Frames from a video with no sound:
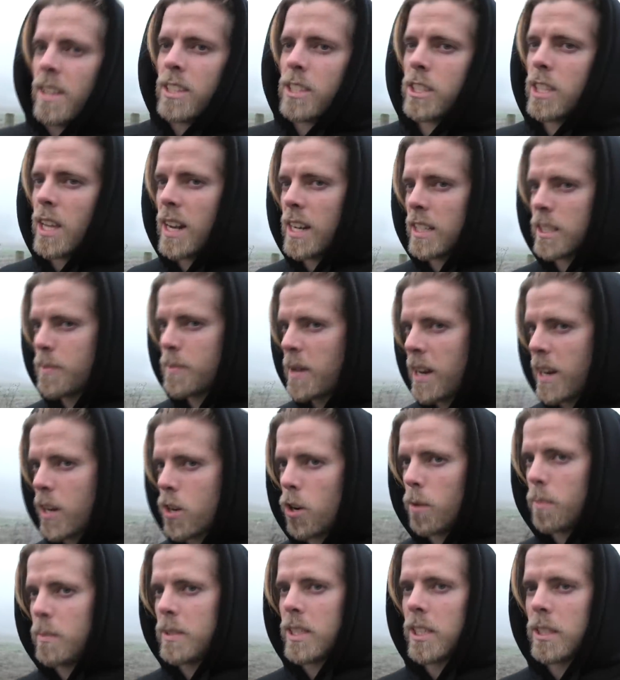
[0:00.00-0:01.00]
sell as many
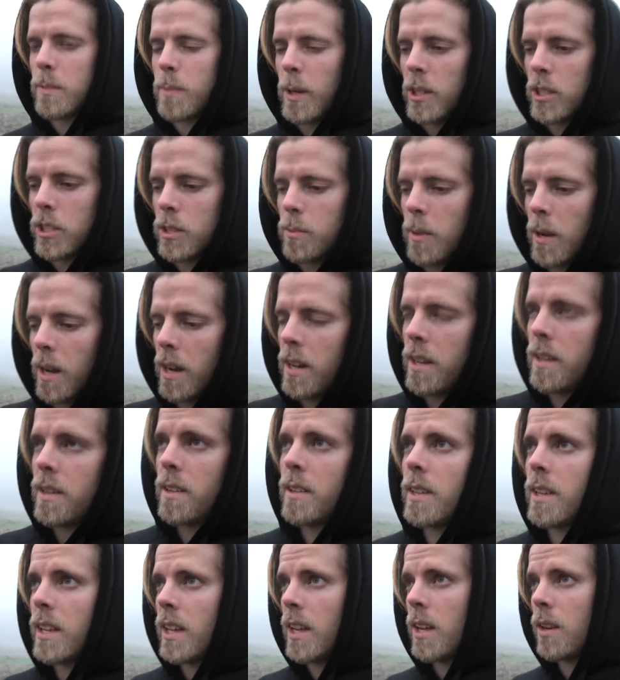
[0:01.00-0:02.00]
copies as possible
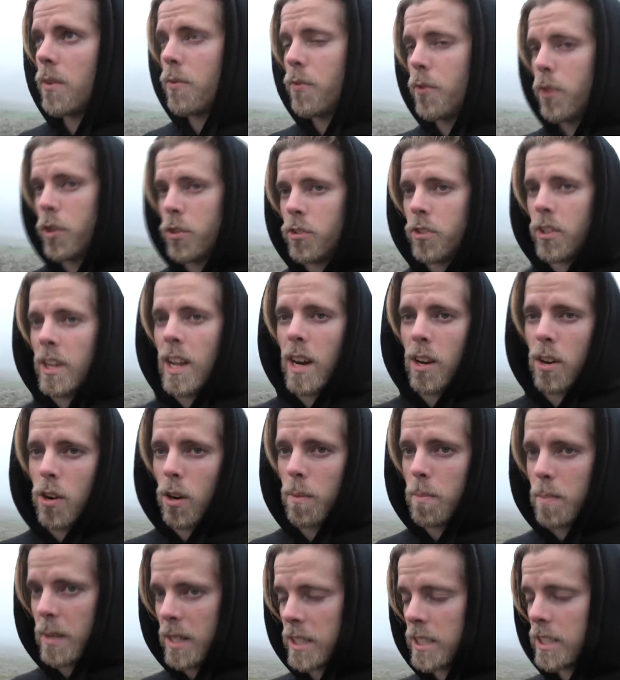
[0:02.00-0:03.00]
in physical
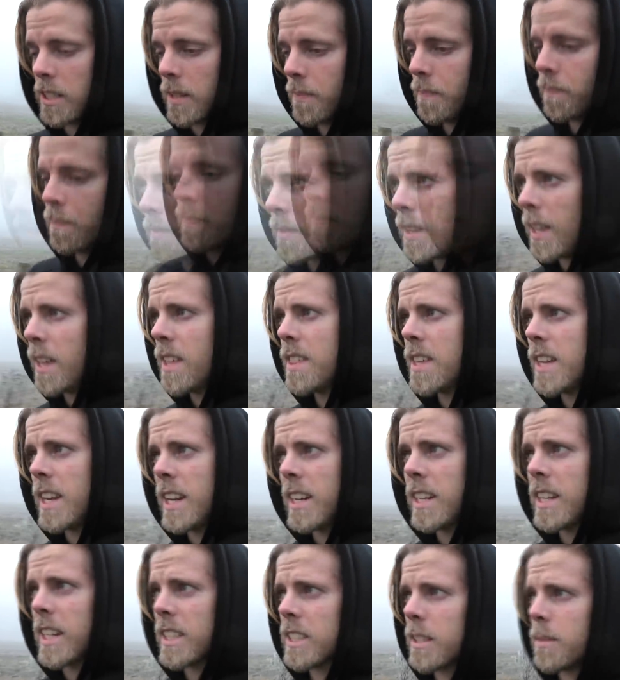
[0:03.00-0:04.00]
copies,
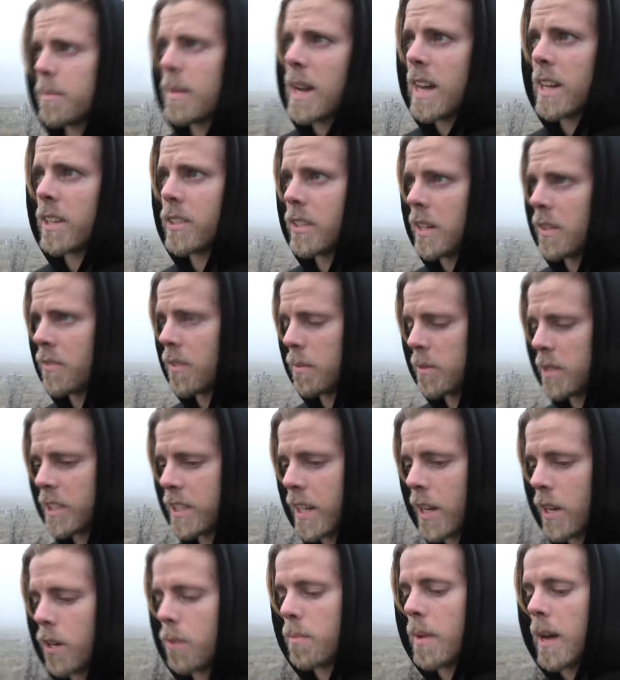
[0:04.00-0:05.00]
then it doesn't matter if I'm
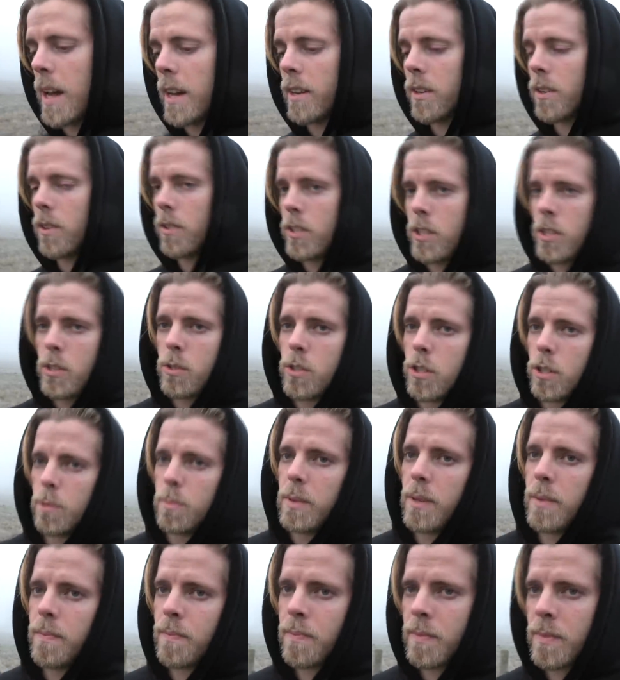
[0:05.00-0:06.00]
shadow banned on
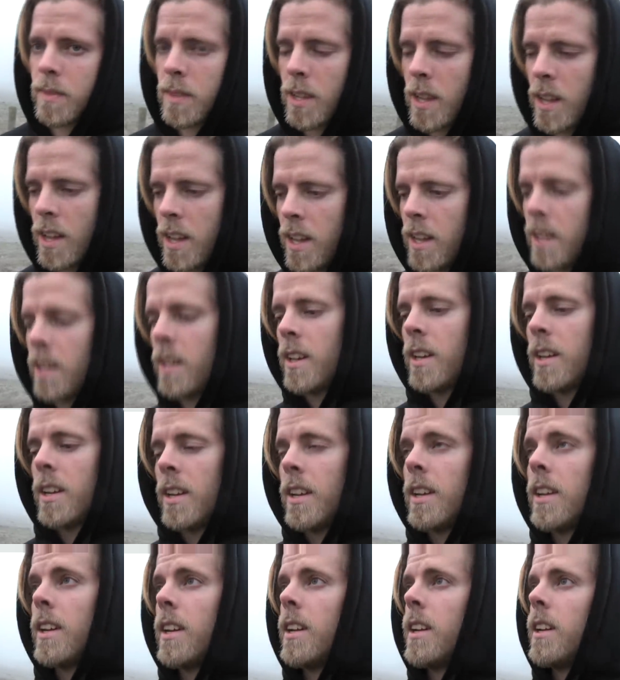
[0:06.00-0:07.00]
YouTube.
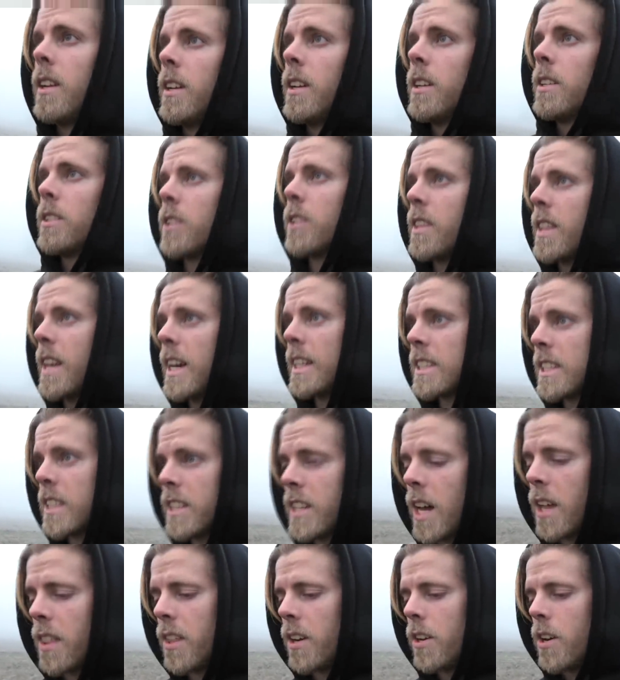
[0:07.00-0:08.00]
So that's
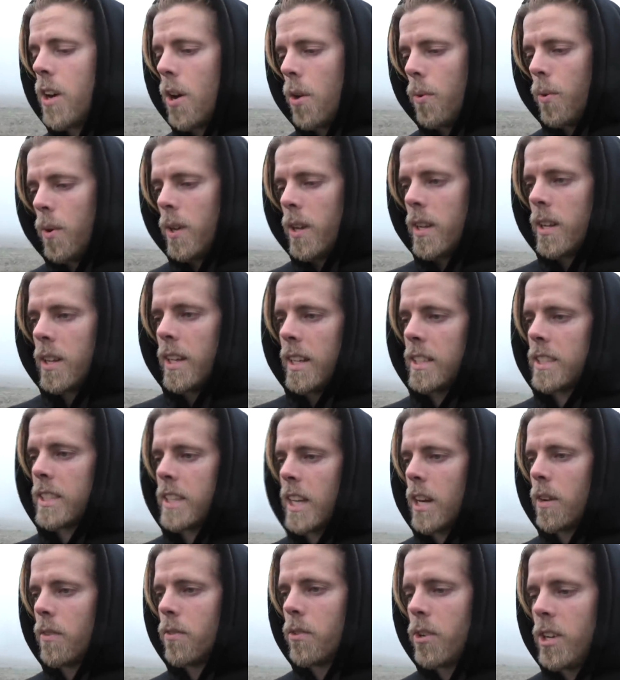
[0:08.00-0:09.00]
another goal.
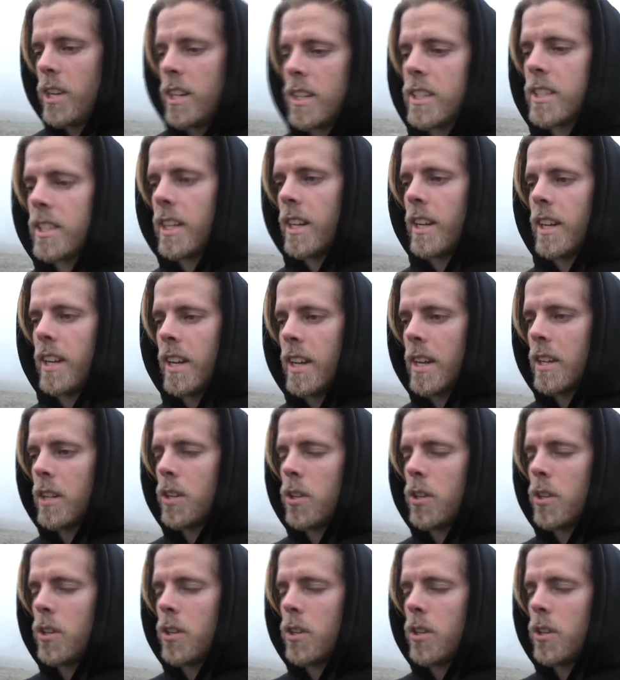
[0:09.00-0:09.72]
Instead of reaching